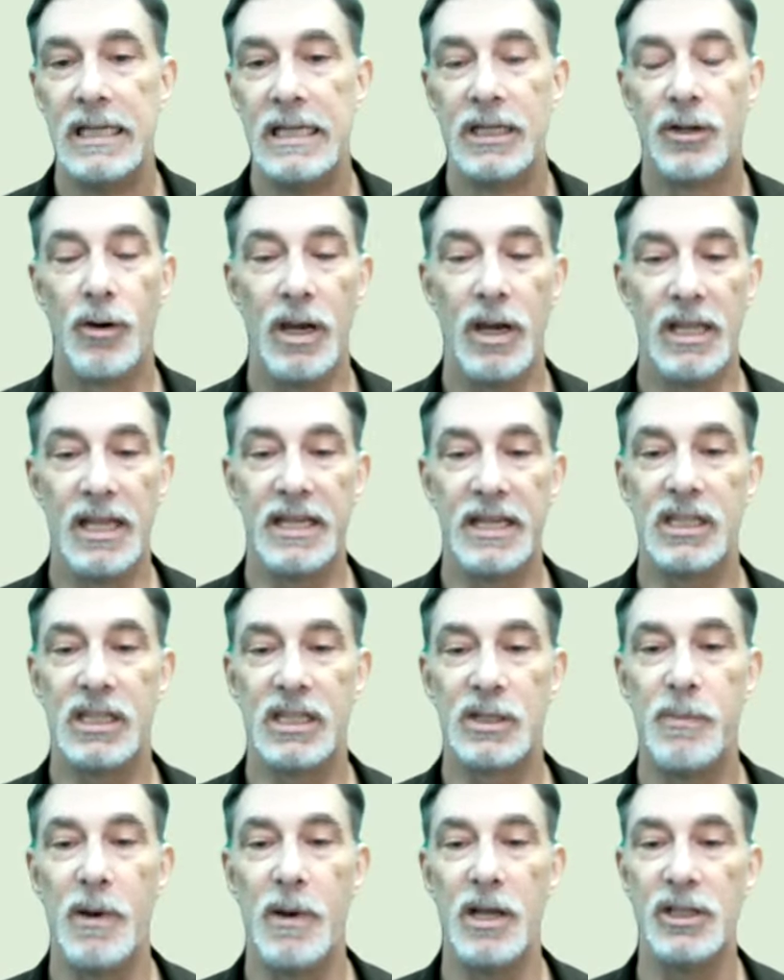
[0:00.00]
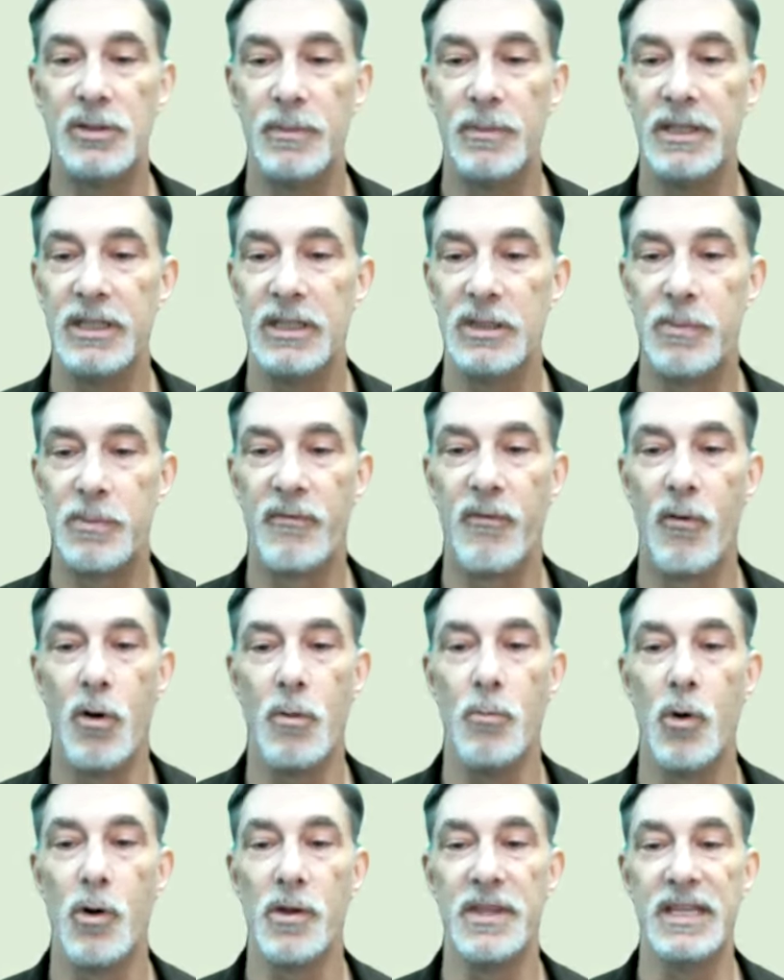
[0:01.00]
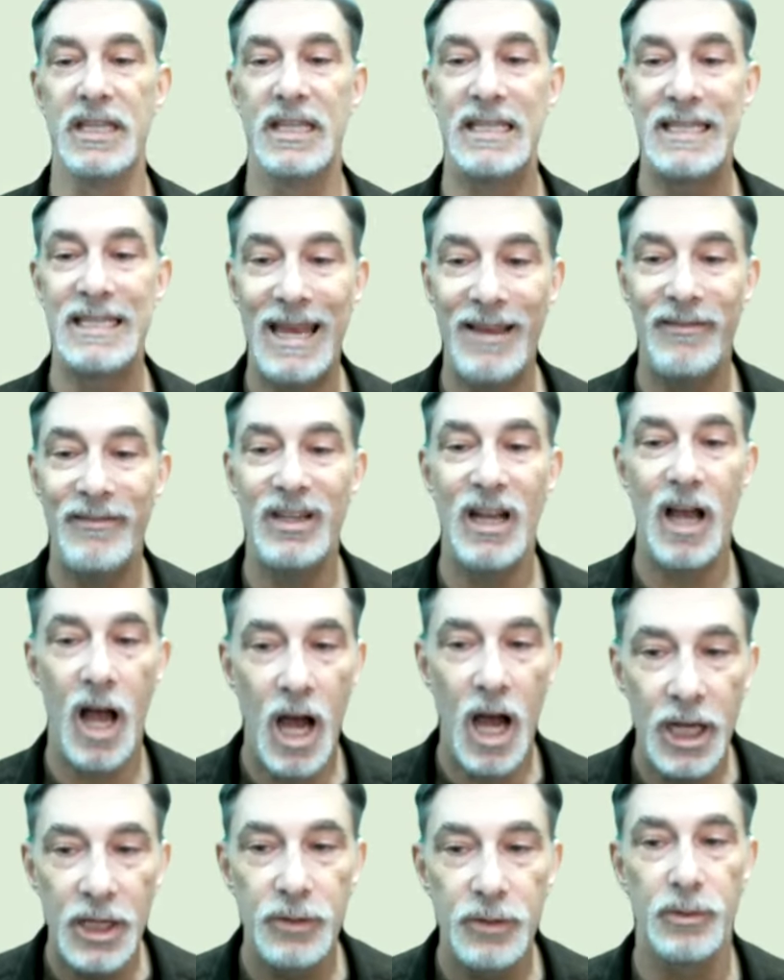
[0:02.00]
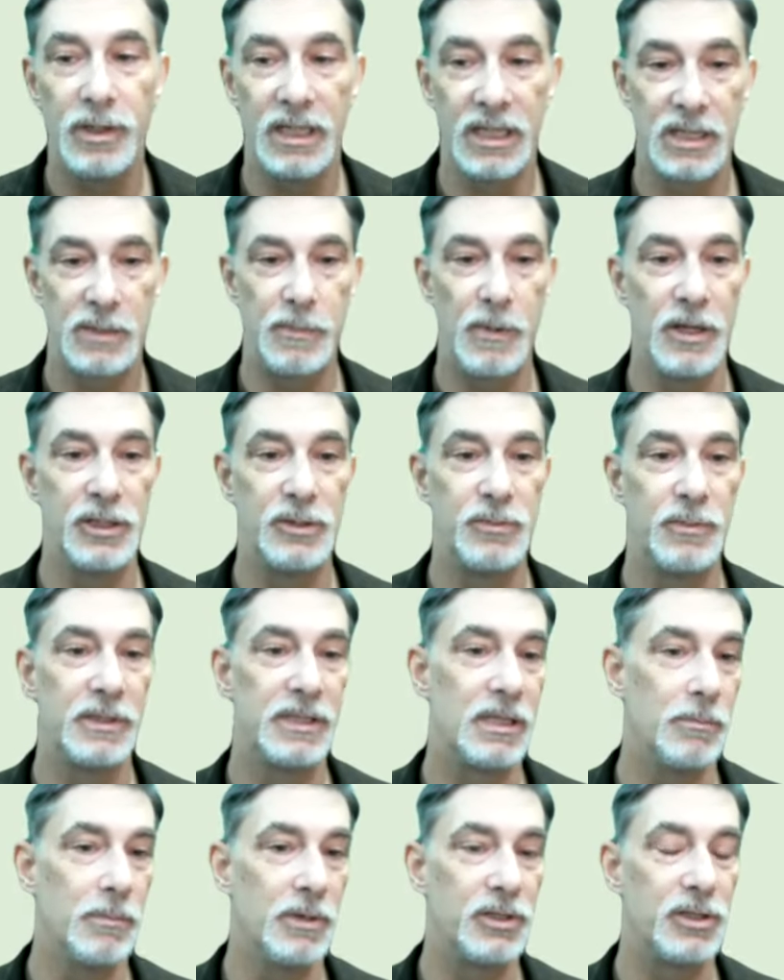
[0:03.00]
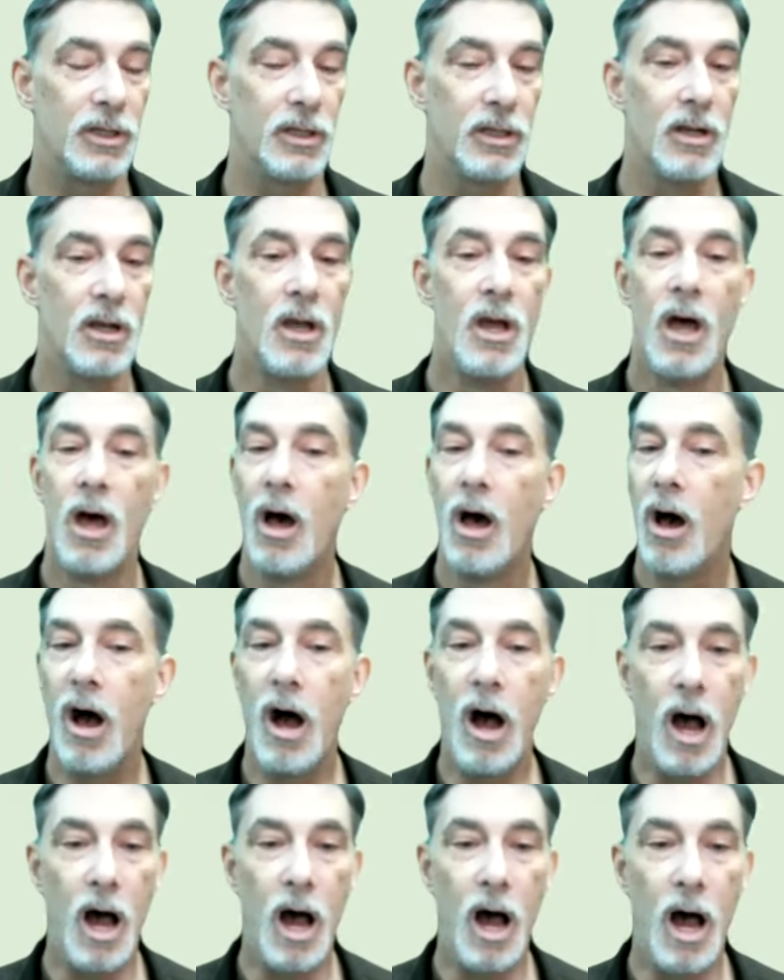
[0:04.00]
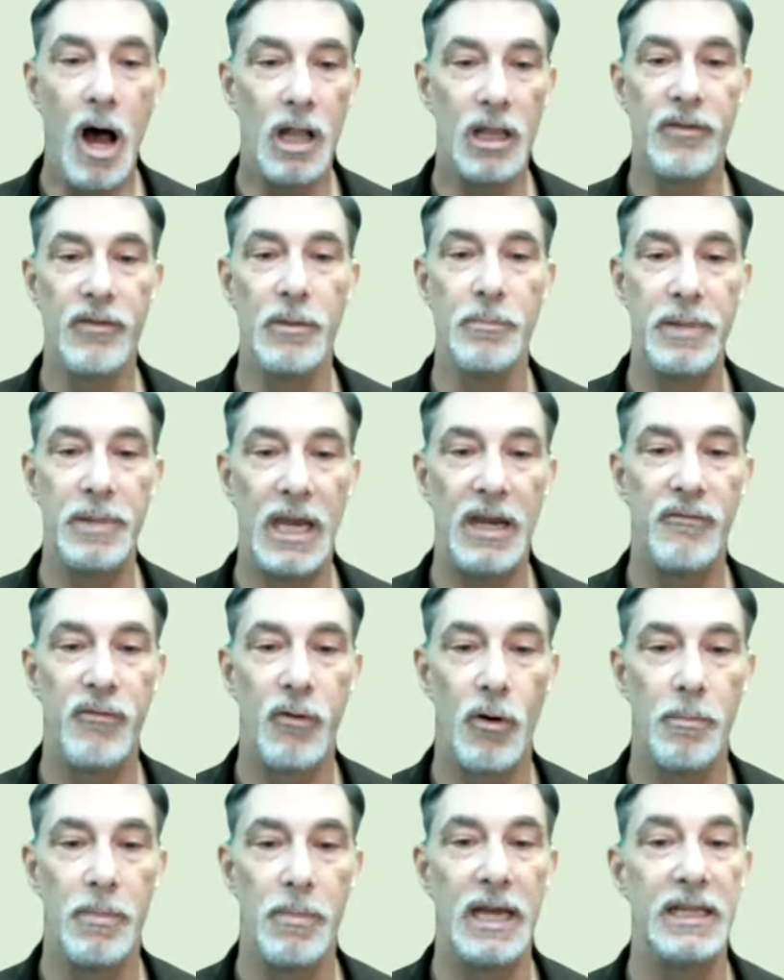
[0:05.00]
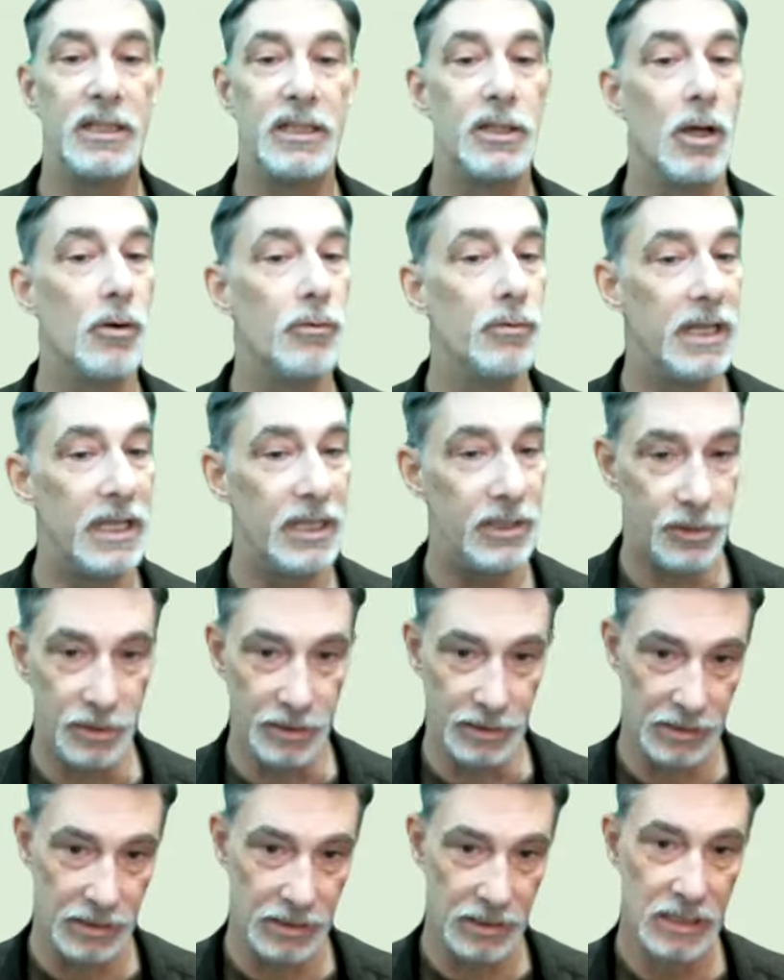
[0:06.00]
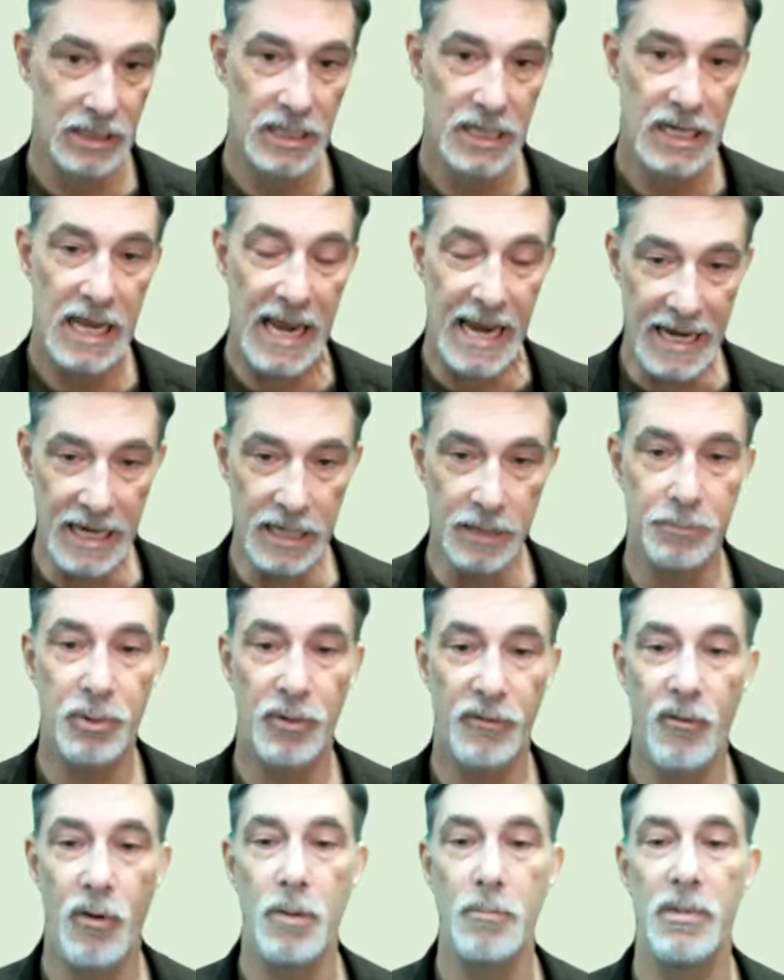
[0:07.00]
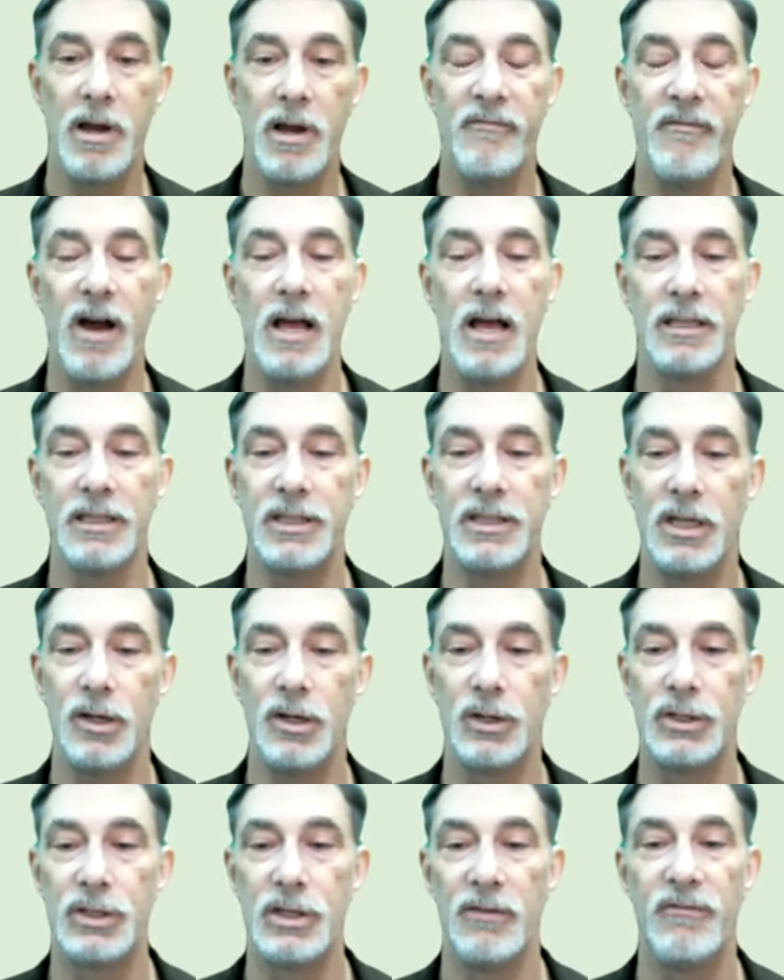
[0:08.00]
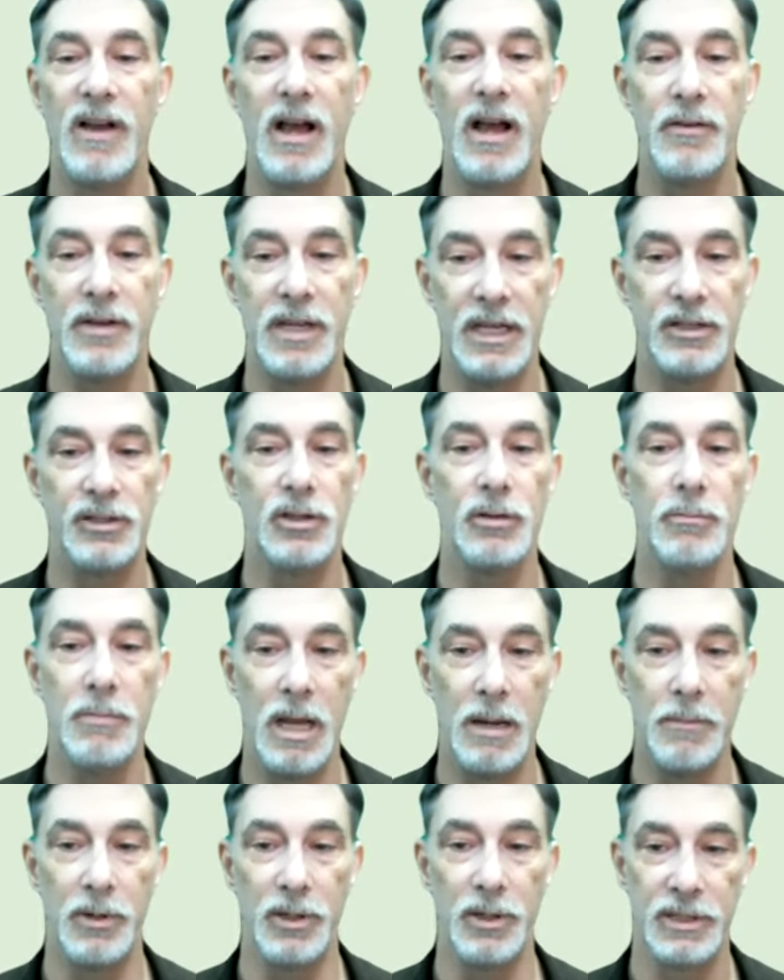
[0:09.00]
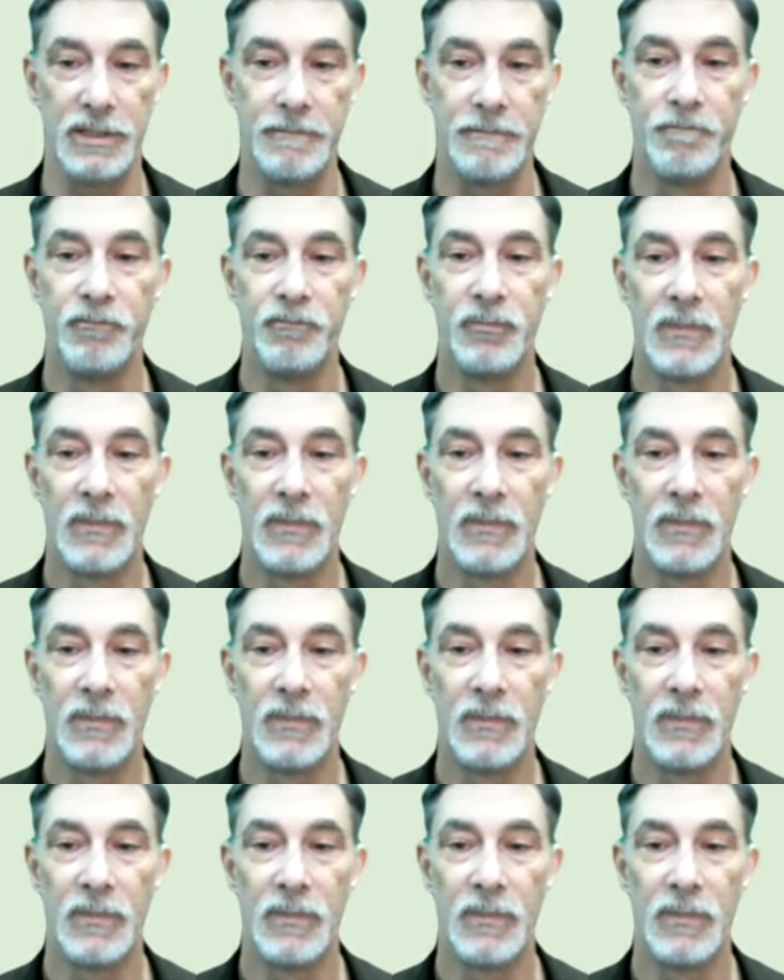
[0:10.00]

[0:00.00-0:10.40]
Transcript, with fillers: Great Lakes Expungement has performed more than 700 expungements in Michigan, all of them paid for by donations and performed by volunteers and foundation members.